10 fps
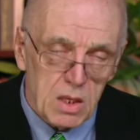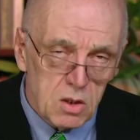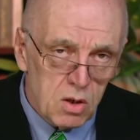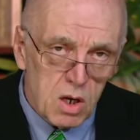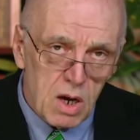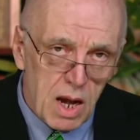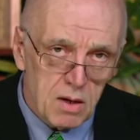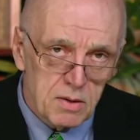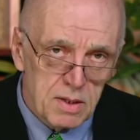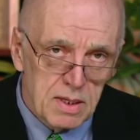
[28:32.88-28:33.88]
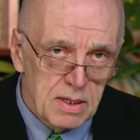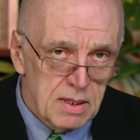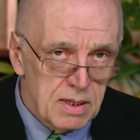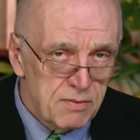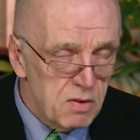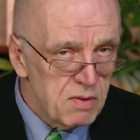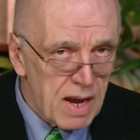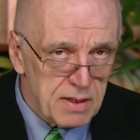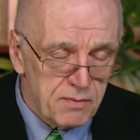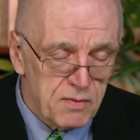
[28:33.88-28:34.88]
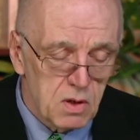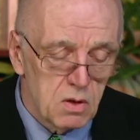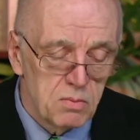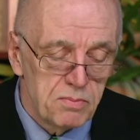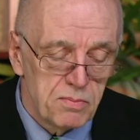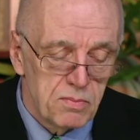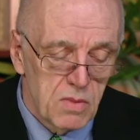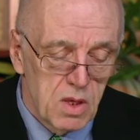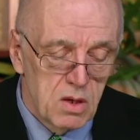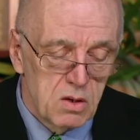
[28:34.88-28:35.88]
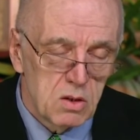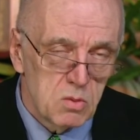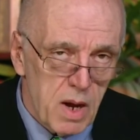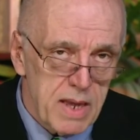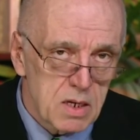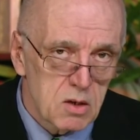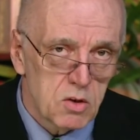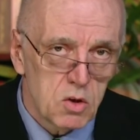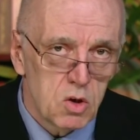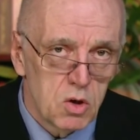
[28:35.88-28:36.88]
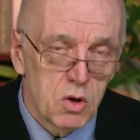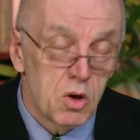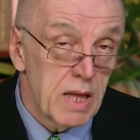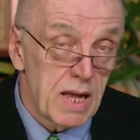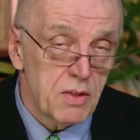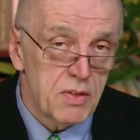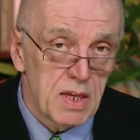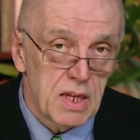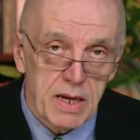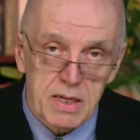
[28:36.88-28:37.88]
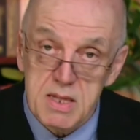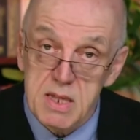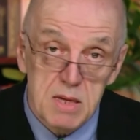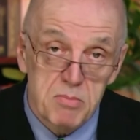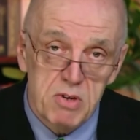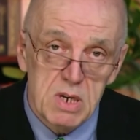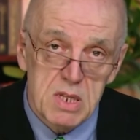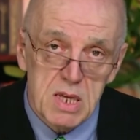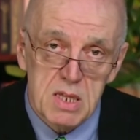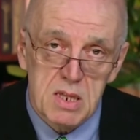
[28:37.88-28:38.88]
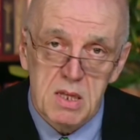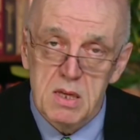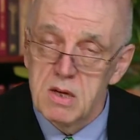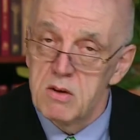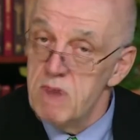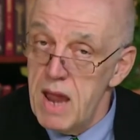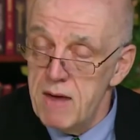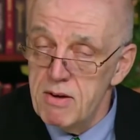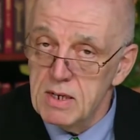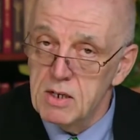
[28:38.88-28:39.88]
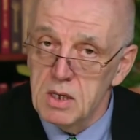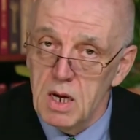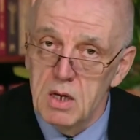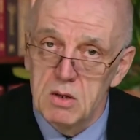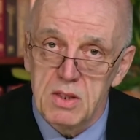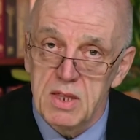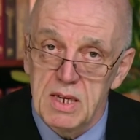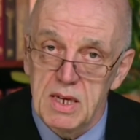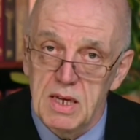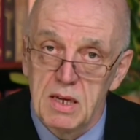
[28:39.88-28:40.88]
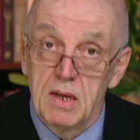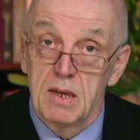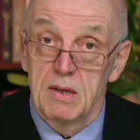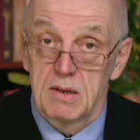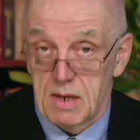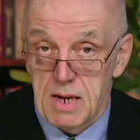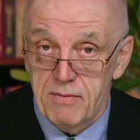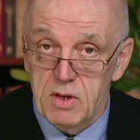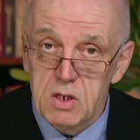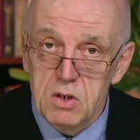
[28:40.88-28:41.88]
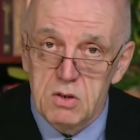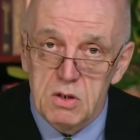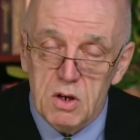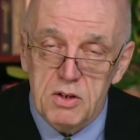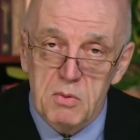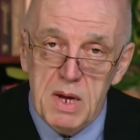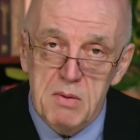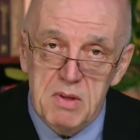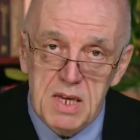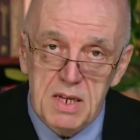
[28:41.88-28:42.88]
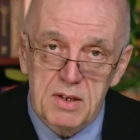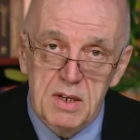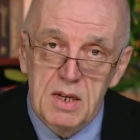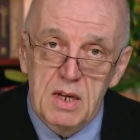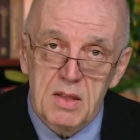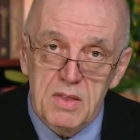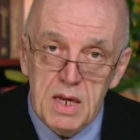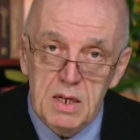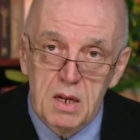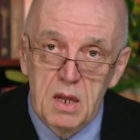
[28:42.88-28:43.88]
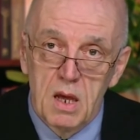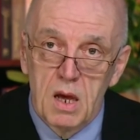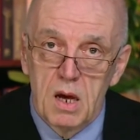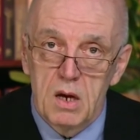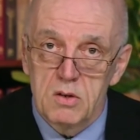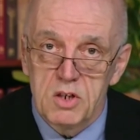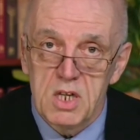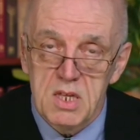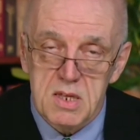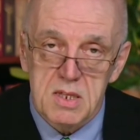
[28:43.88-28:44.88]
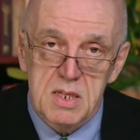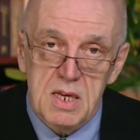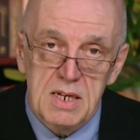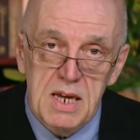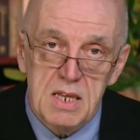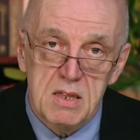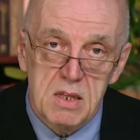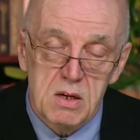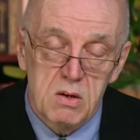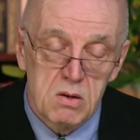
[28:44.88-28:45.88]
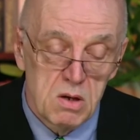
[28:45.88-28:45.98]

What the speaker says: you know how, if you've had a few, you'll wake at dawn all healthy like sea breezes, raring to go and thinking, clever you, you got away with it. And then, oh Jesus, it hits you.